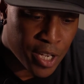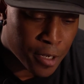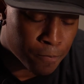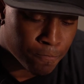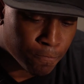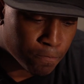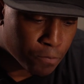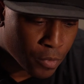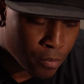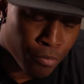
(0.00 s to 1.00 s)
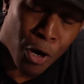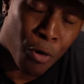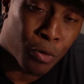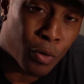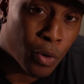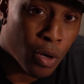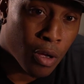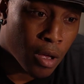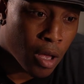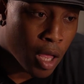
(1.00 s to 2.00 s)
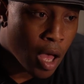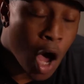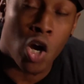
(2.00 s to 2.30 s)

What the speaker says: him, bro, how